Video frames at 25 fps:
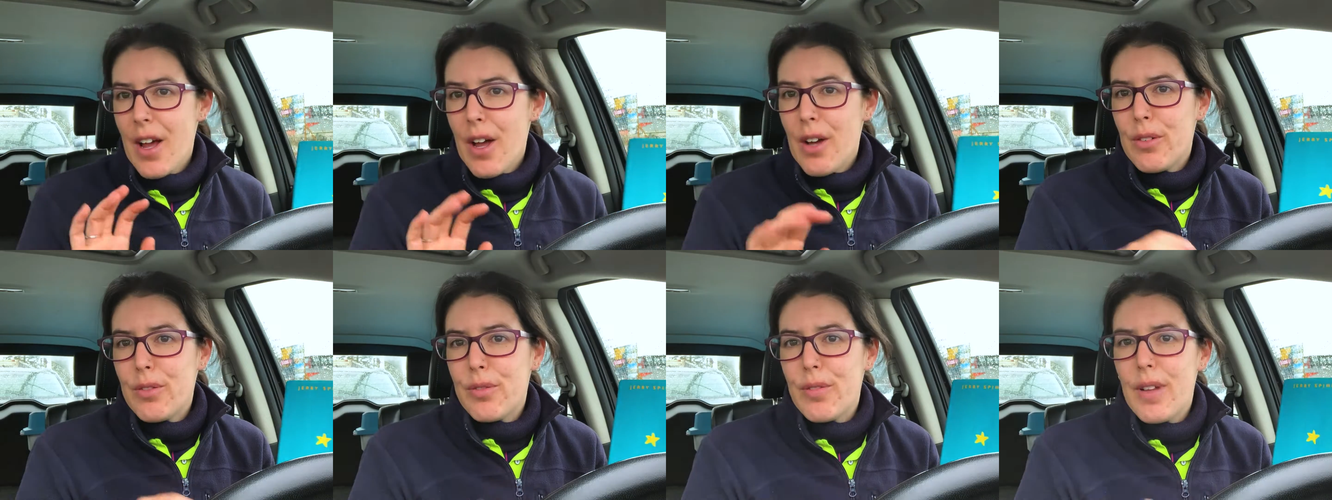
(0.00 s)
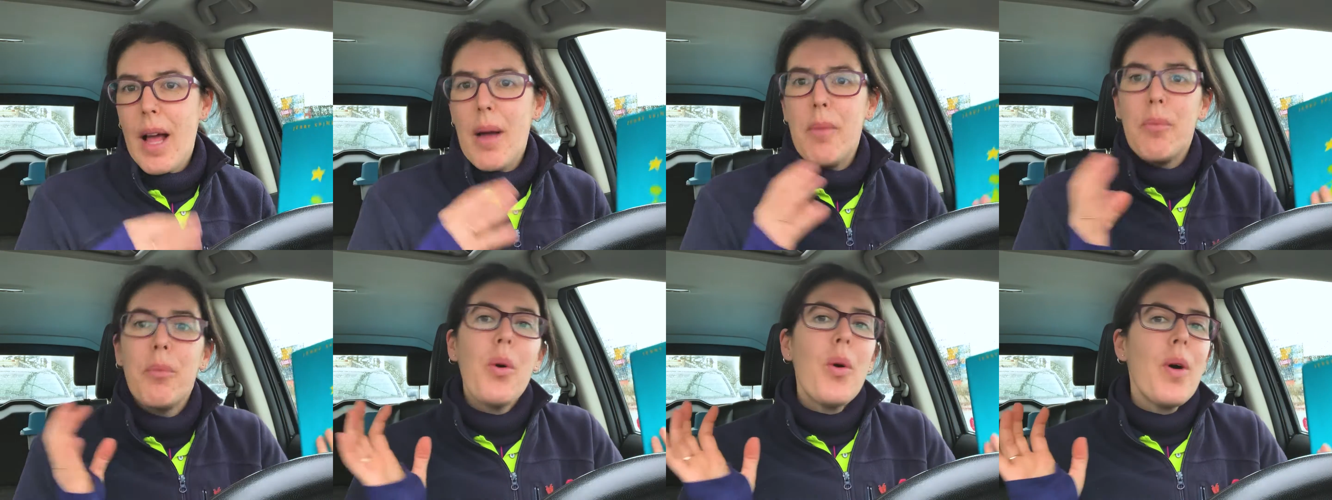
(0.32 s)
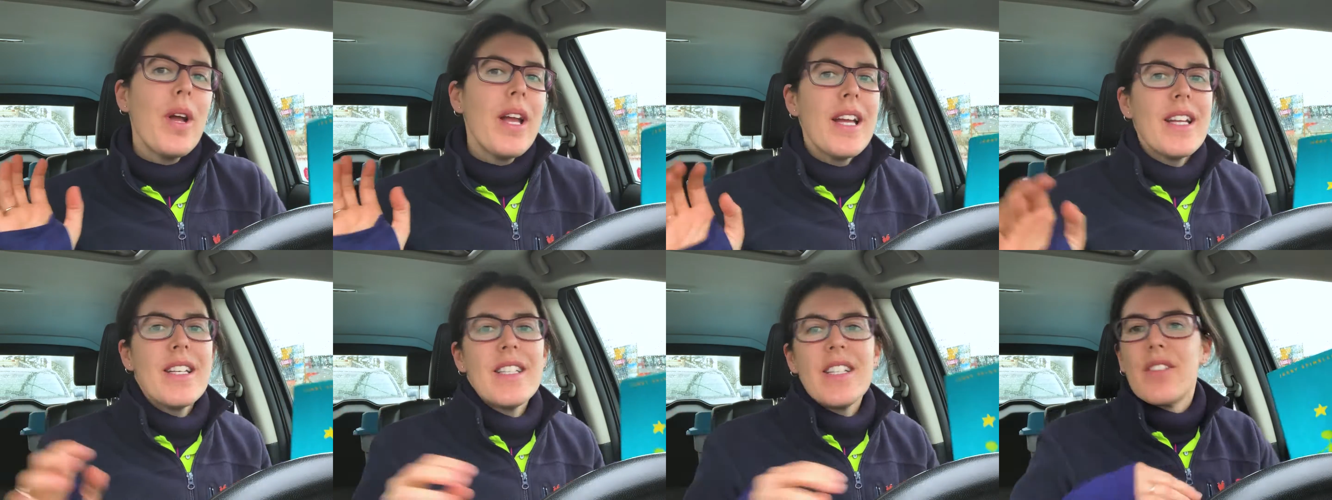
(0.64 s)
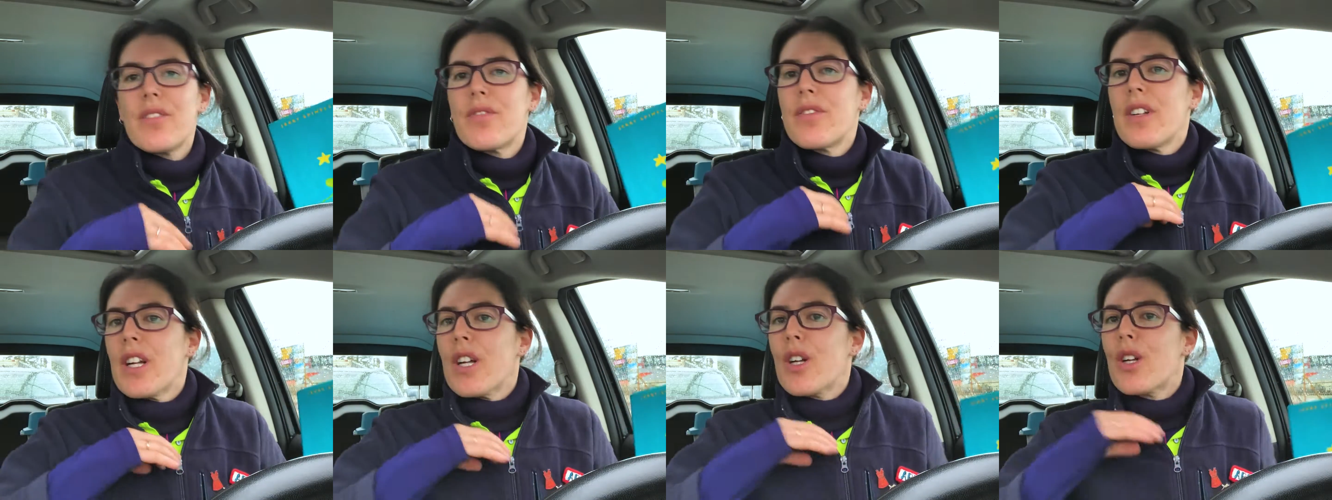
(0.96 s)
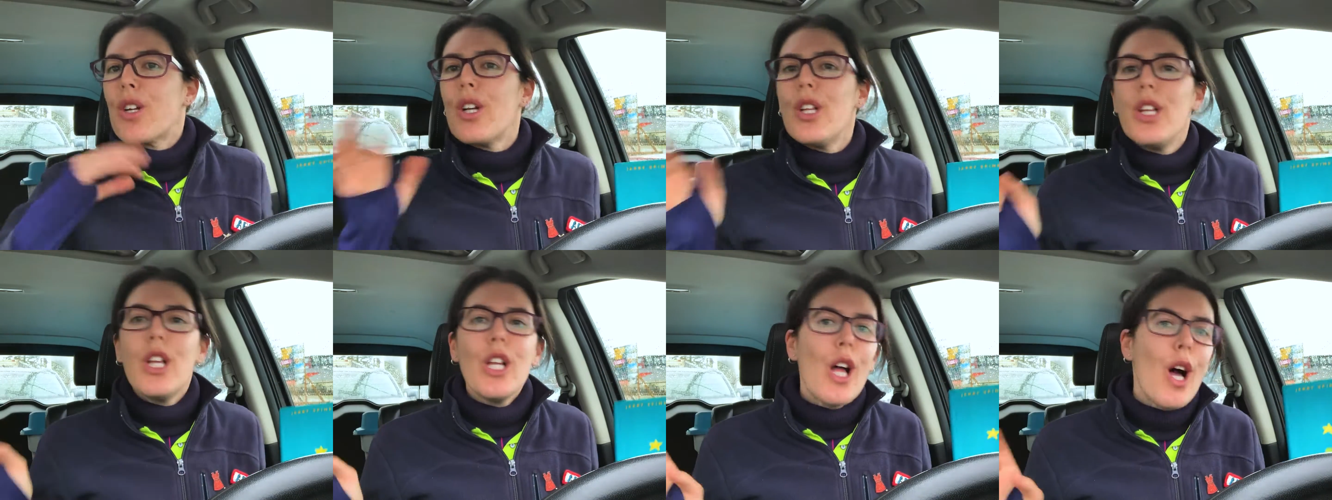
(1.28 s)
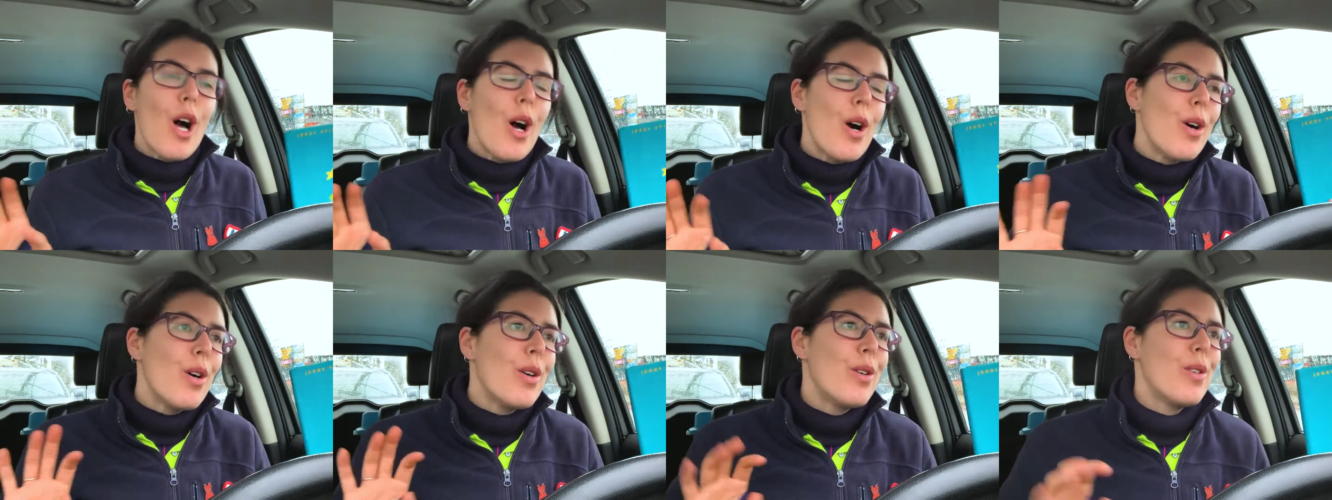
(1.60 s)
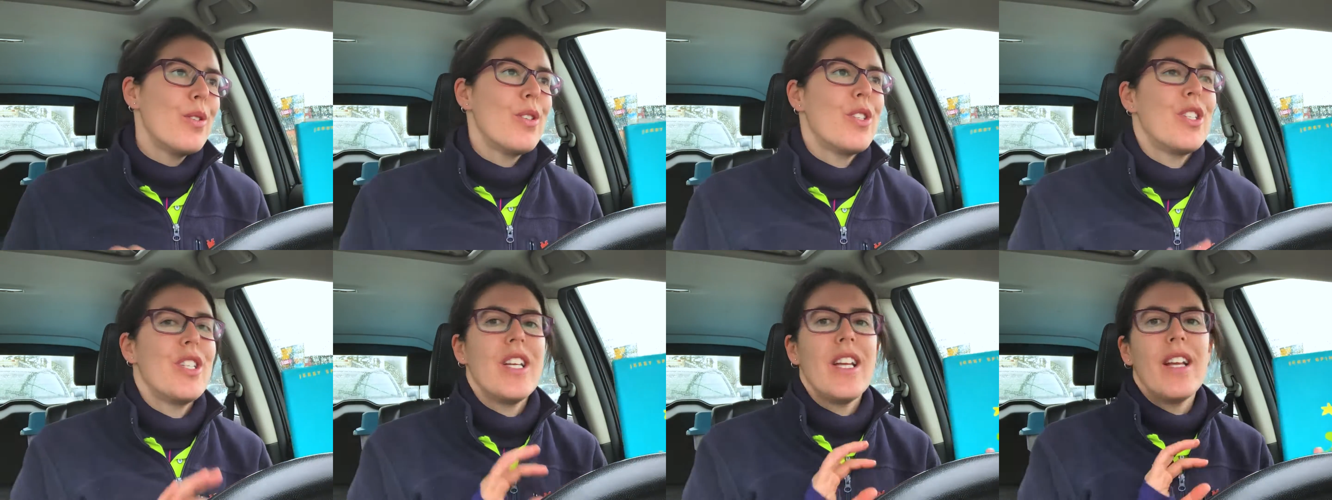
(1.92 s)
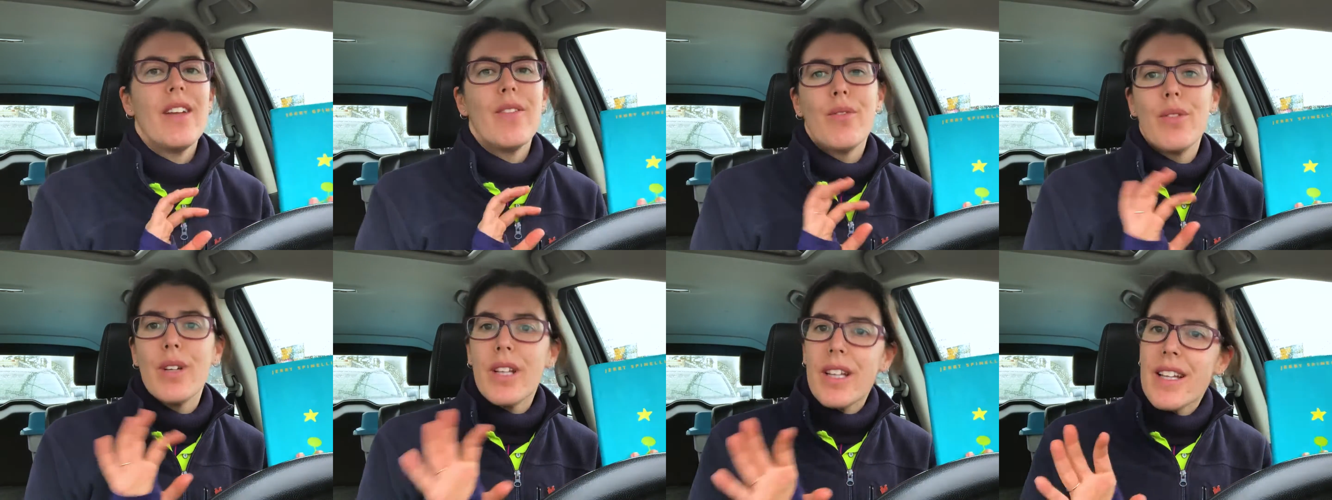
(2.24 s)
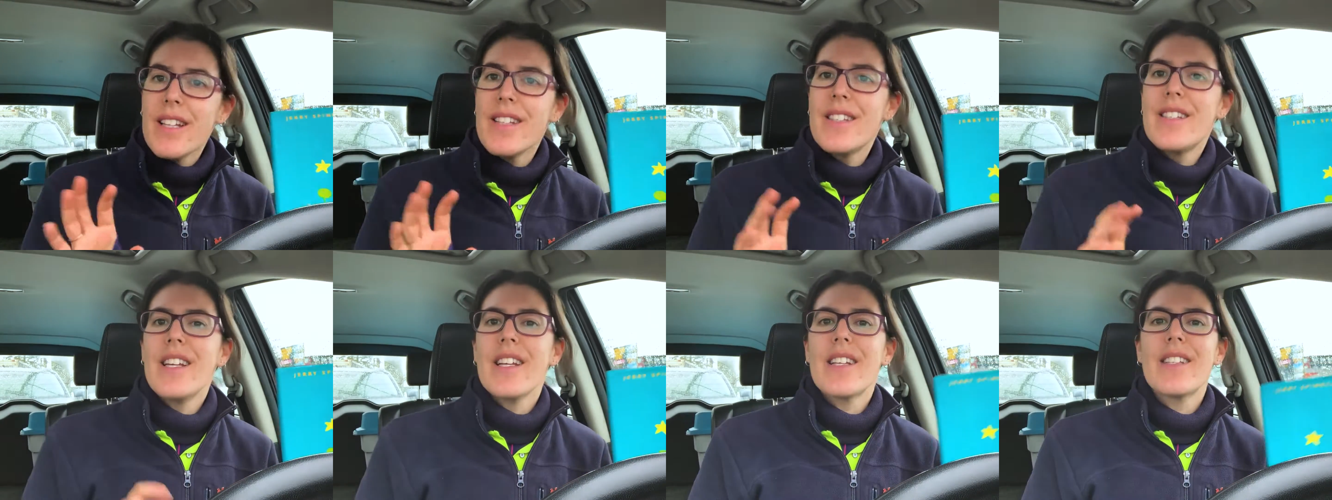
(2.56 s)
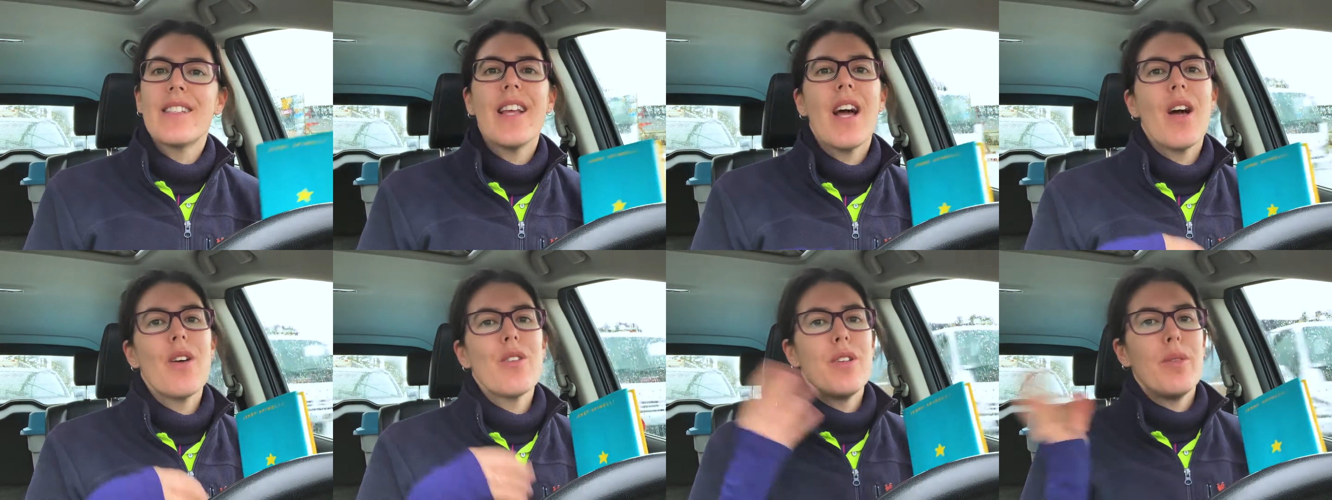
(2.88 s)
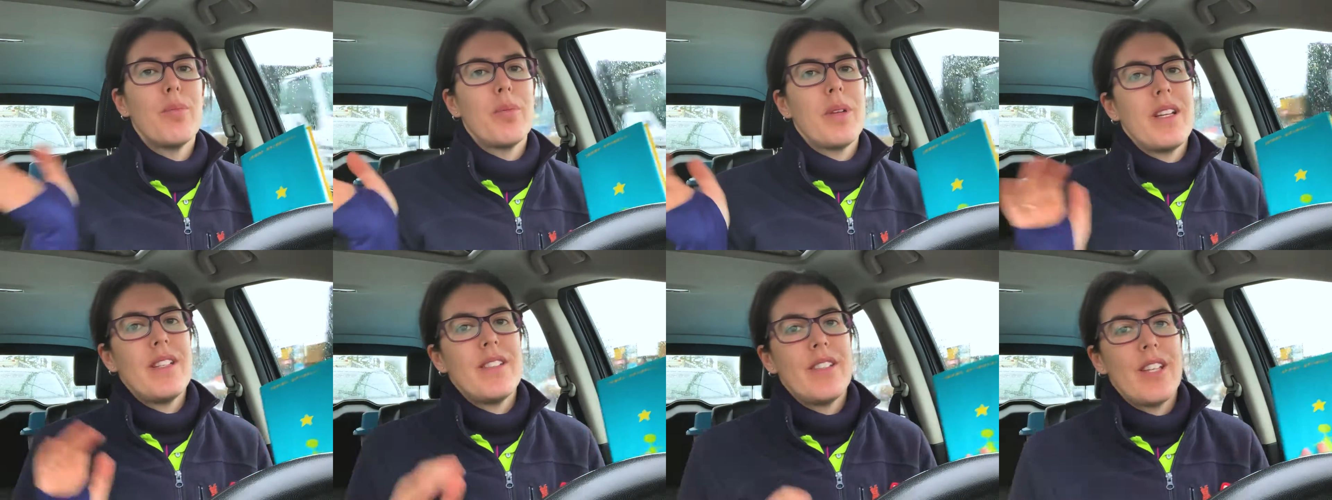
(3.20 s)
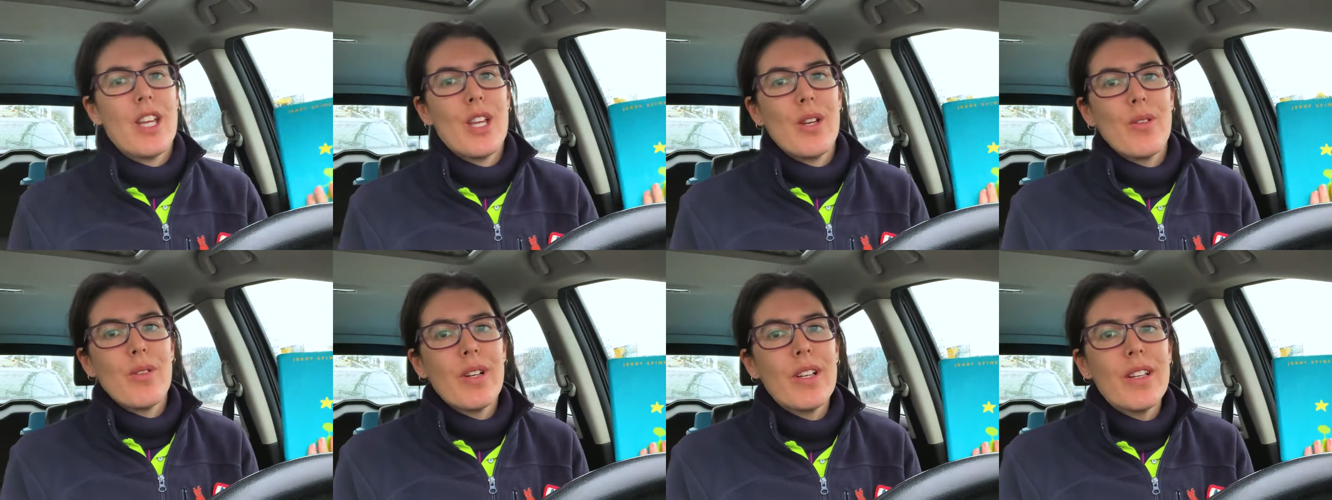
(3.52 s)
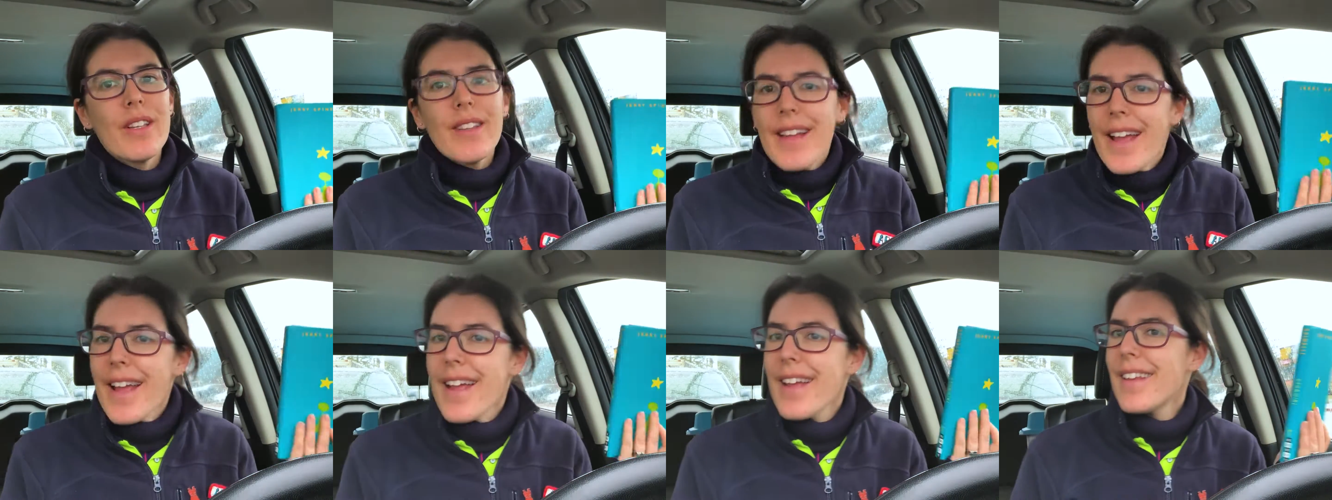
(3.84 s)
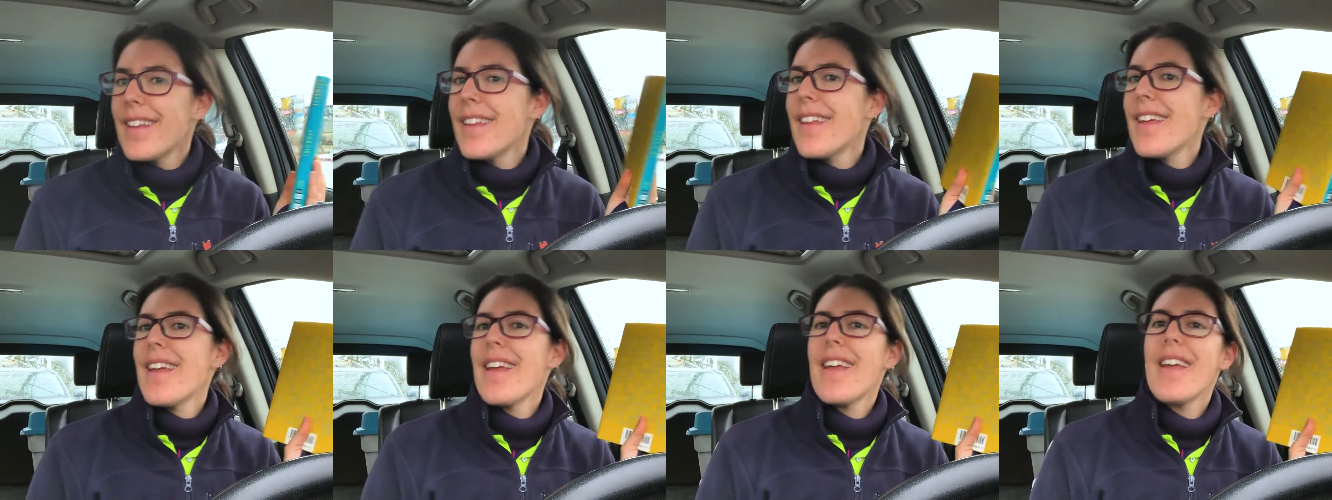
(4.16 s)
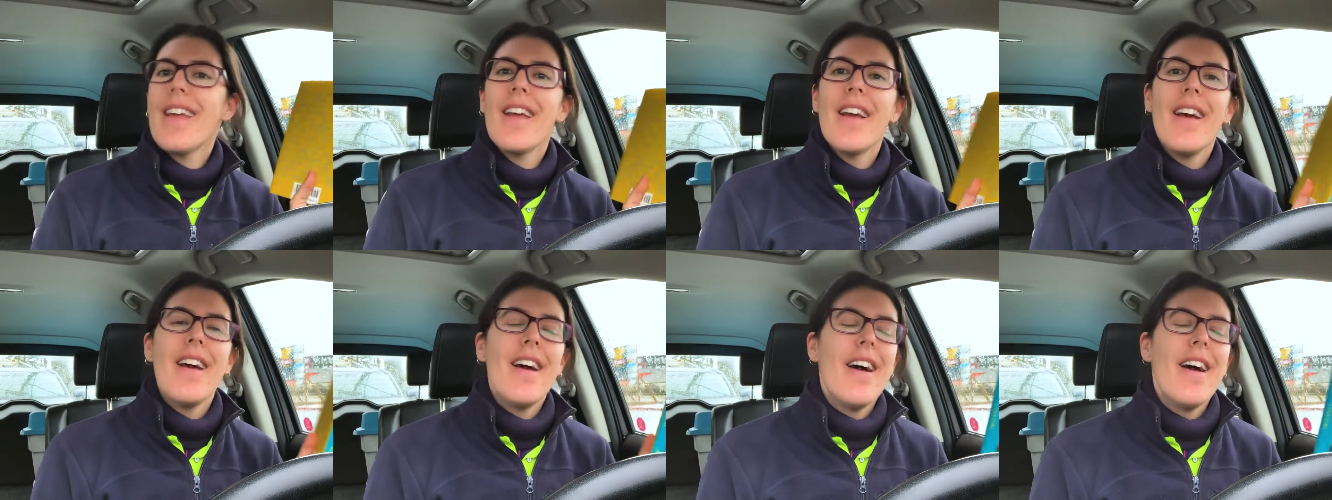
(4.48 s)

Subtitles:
flamboyant, different clothes, she really sticks out, she plays the ukulele.